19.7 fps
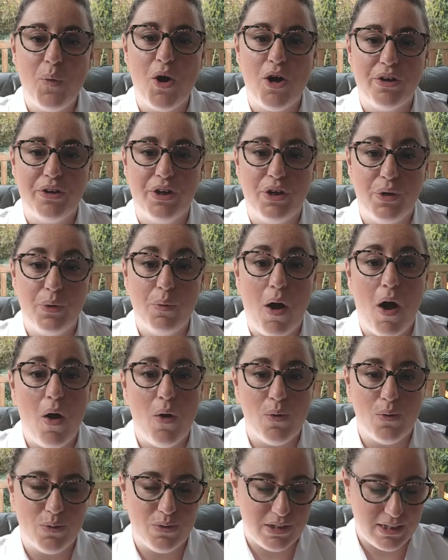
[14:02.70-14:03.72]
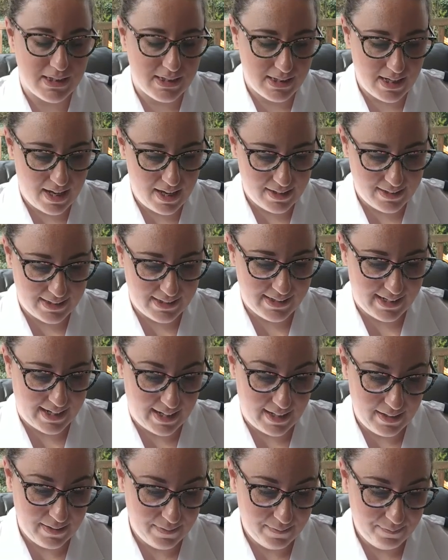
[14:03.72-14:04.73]
one who holds
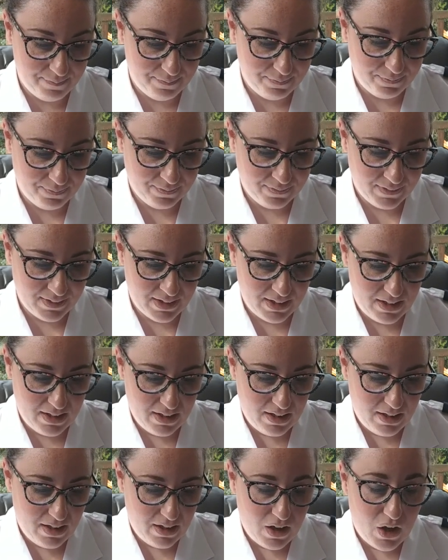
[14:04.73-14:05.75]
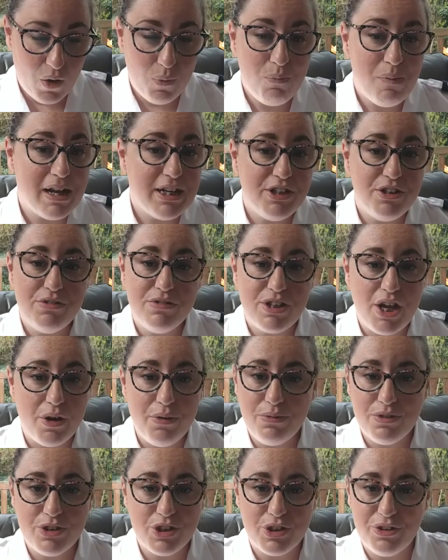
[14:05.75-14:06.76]
eternity. And when you
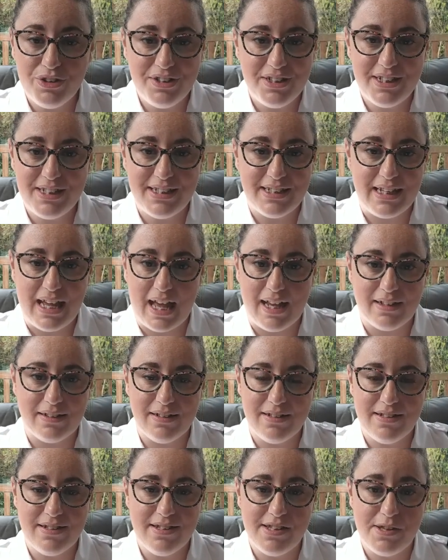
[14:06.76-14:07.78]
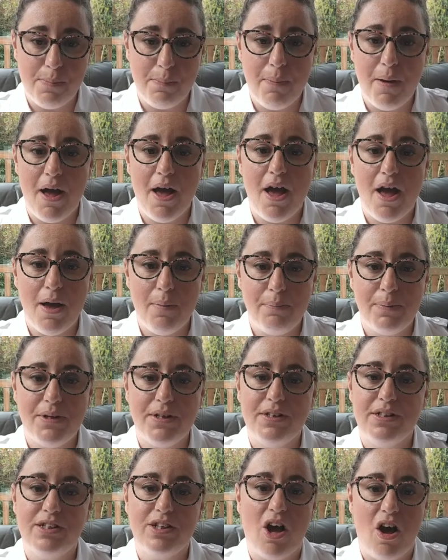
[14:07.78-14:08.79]
don't understand the
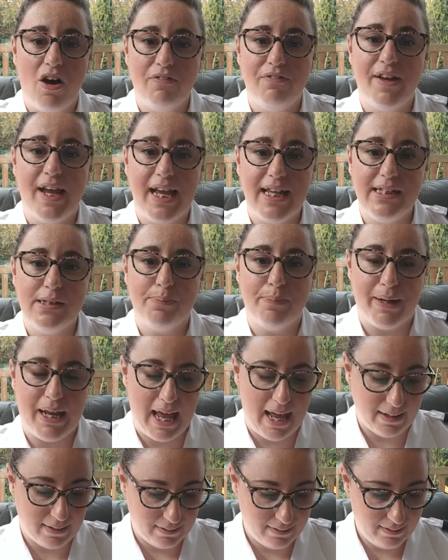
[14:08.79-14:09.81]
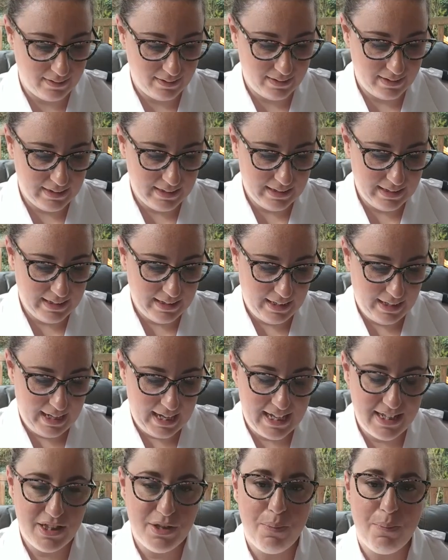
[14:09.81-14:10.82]
purpose of his plan,
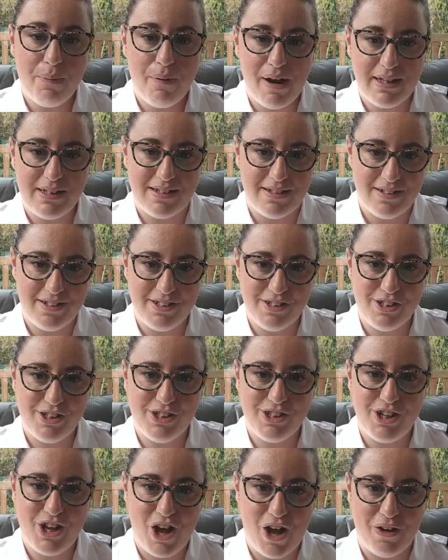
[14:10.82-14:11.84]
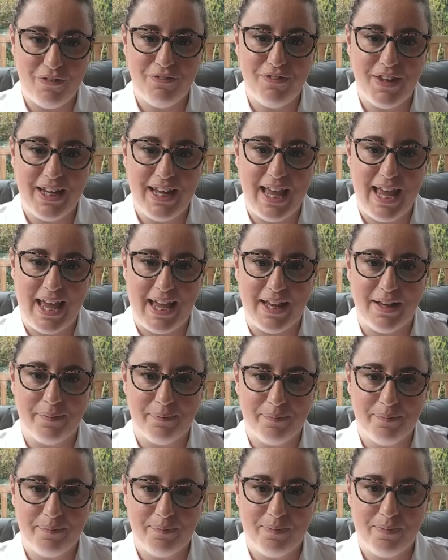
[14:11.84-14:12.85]
in the presence of the King,
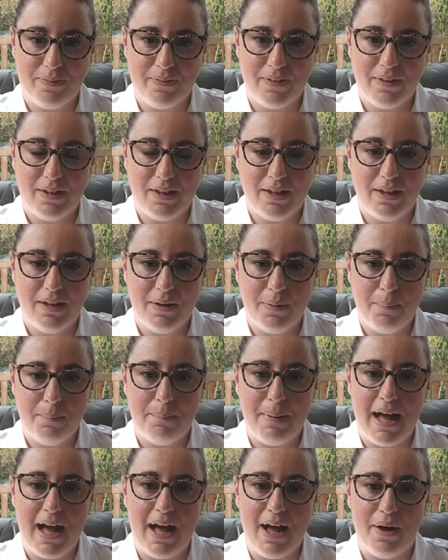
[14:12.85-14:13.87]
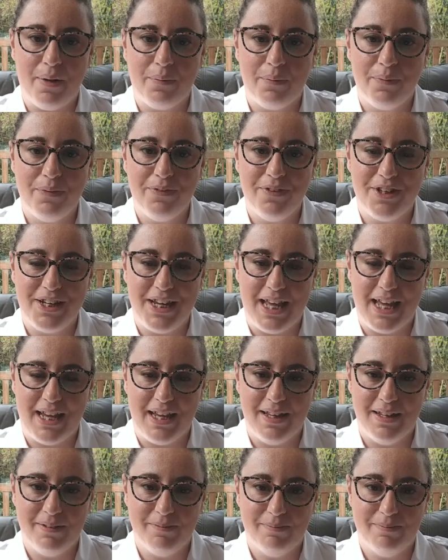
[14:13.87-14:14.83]
bow the knee.